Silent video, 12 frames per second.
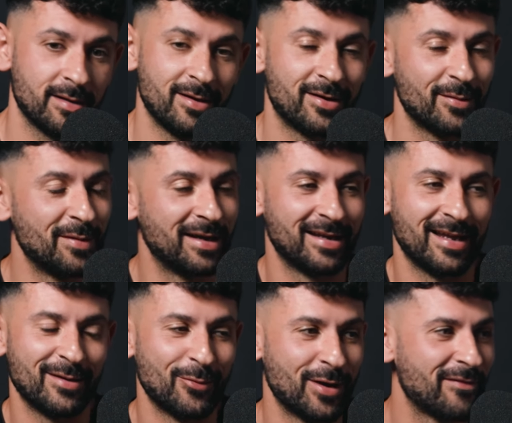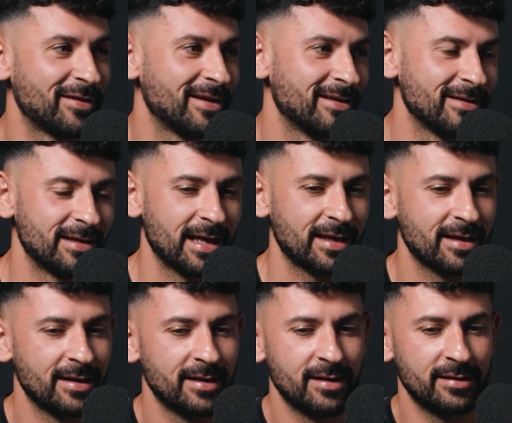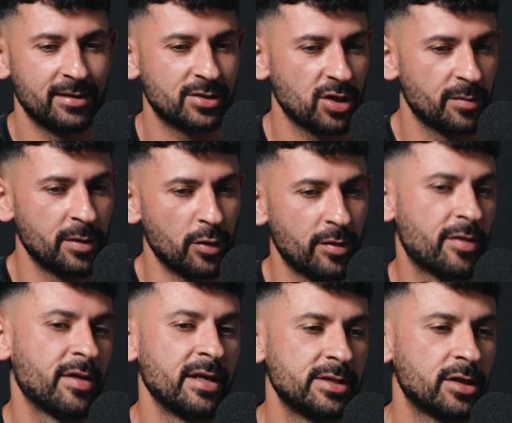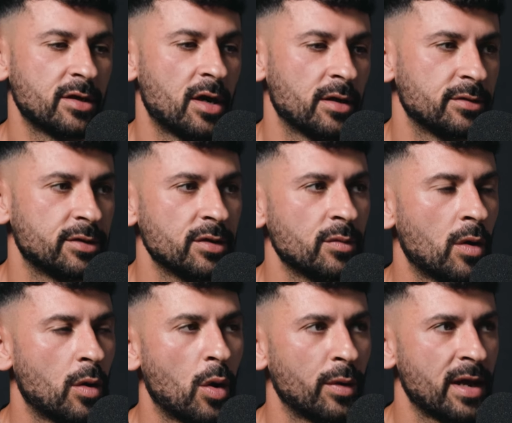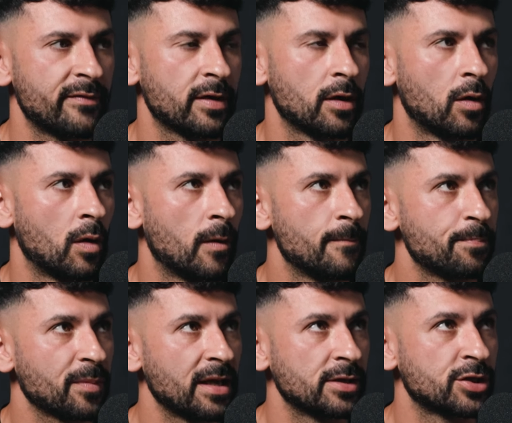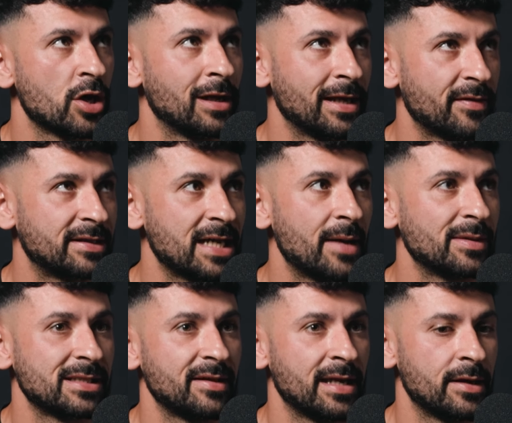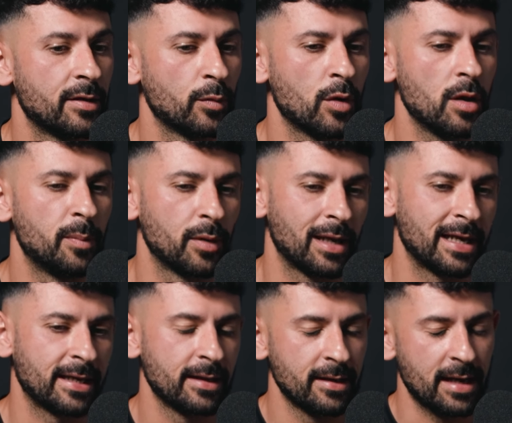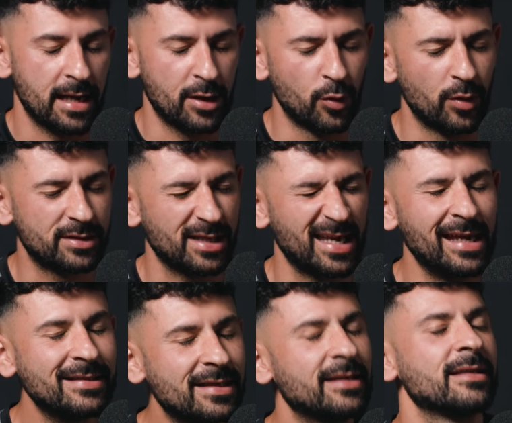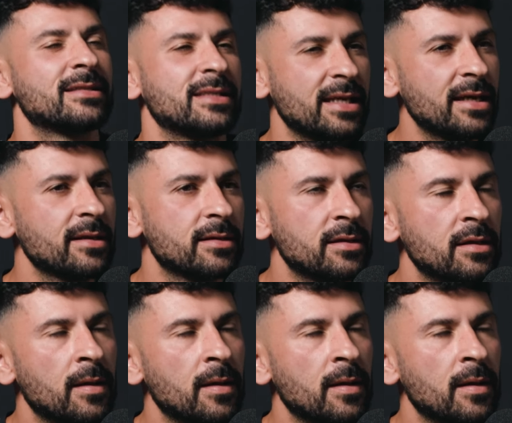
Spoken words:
you know what I mean? Like, whatever you, like, there's going to be other things you can't do or whatever, or certainly at the time it's like the end of the world. But like, and I know it's easy to say